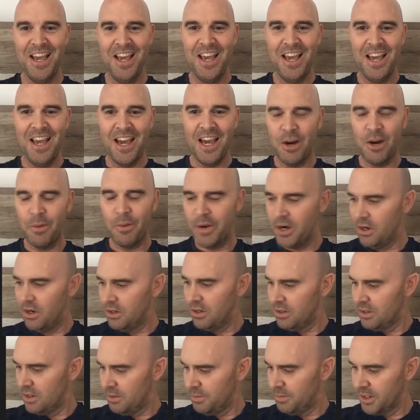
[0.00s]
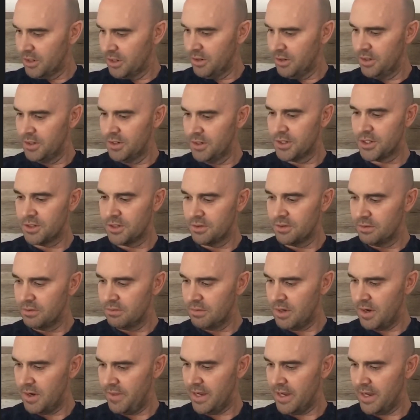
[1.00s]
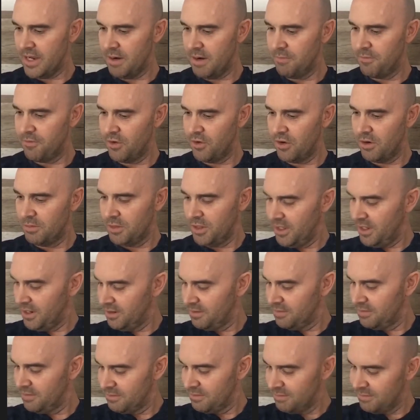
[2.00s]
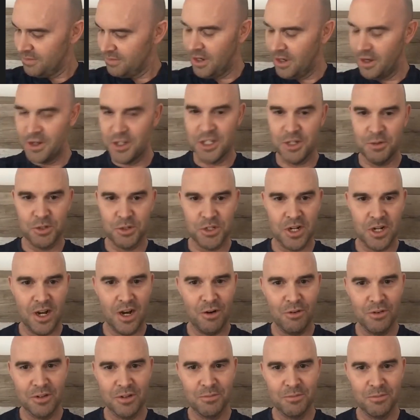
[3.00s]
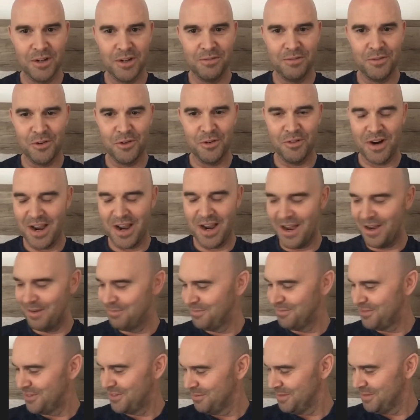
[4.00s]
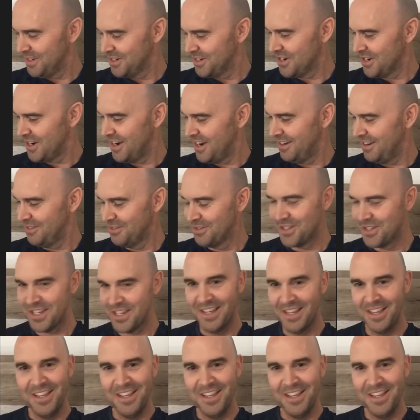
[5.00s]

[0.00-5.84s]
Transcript: And I went, oh my goodness, where did that come from? And then noticed there was a hole in my forearm from the tiles.